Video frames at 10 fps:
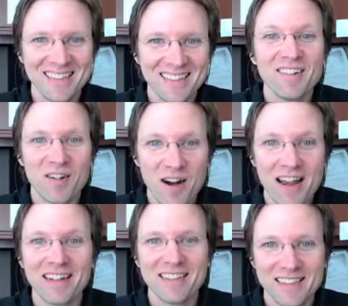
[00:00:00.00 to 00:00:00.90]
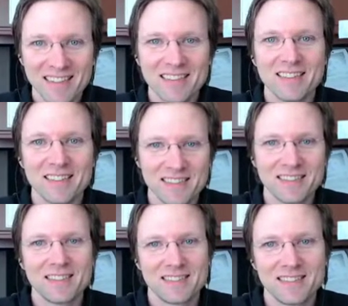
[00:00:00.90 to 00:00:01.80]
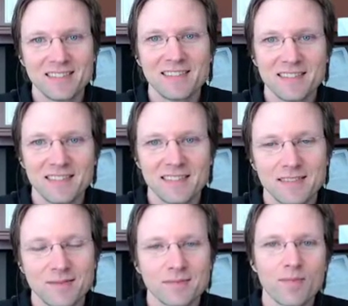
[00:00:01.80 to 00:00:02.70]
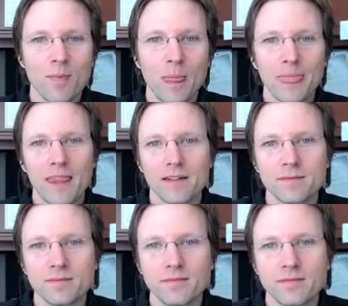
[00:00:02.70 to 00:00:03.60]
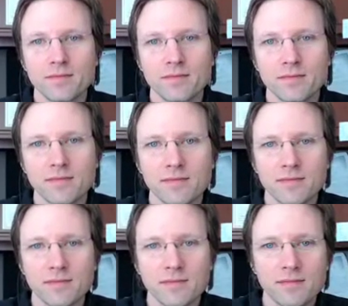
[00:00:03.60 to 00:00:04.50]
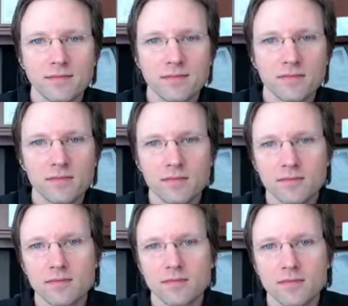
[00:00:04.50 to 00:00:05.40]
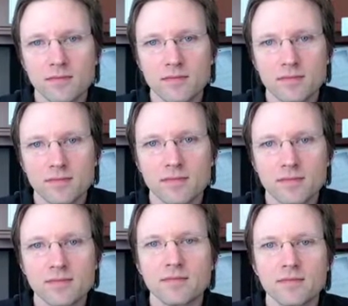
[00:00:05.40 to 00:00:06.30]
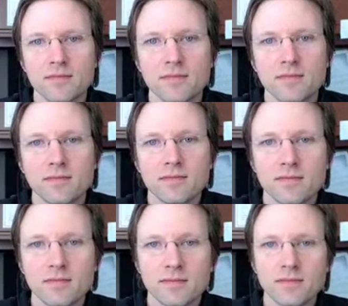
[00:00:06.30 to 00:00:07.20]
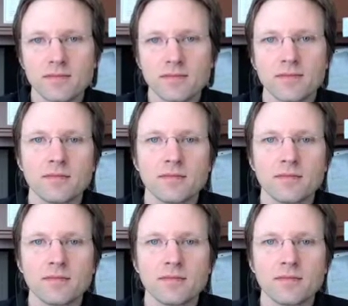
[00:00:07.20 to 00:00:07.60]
No words are spoken by the person on screen.